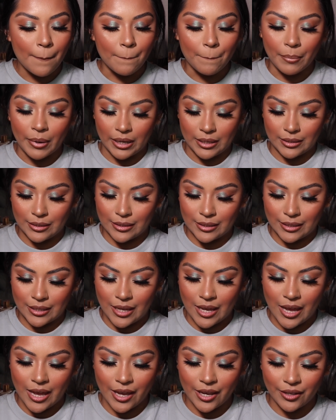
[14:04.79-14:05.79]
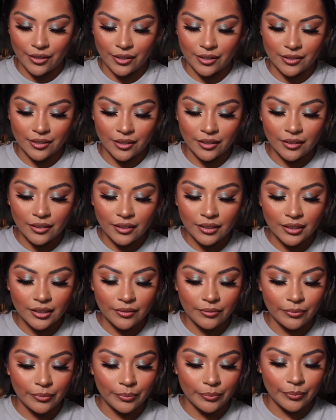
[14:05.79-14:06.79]
But you're gonna
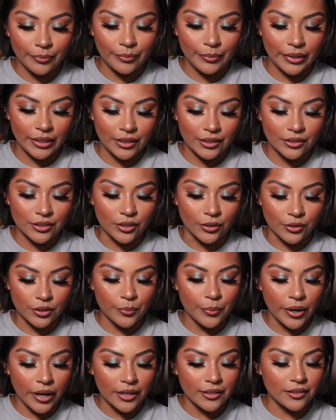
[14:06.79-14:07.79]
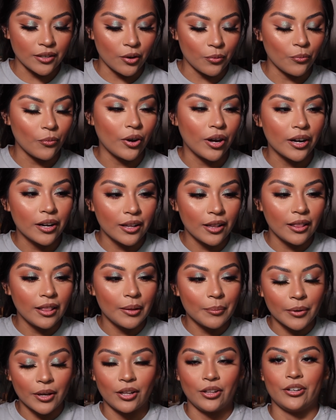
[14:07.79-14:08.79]
be so surprised on what
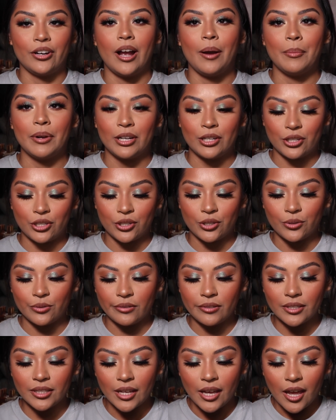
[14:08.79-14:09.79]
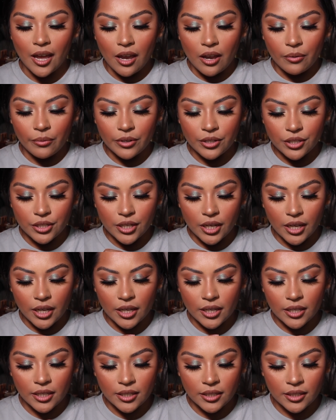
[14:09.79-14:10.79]
lip color I'm gonna choose, which
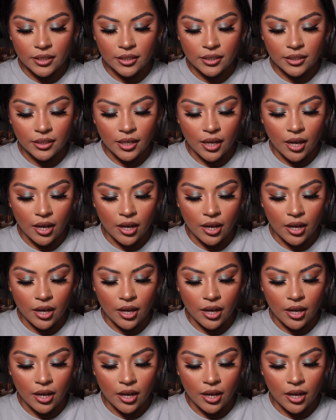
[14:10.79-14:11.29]
is